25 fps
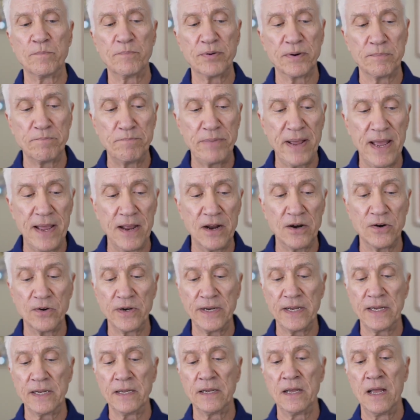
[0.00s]

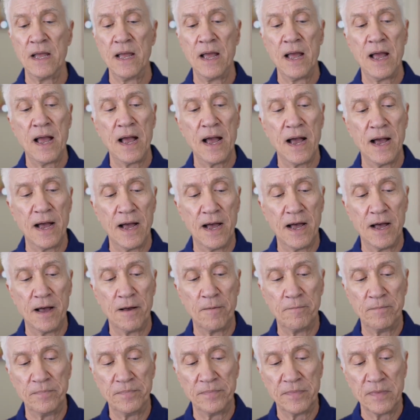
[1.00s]
preparing,
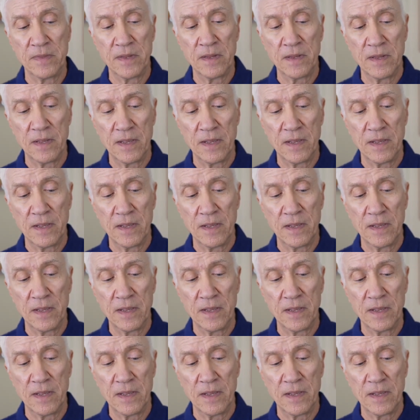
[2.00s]
um,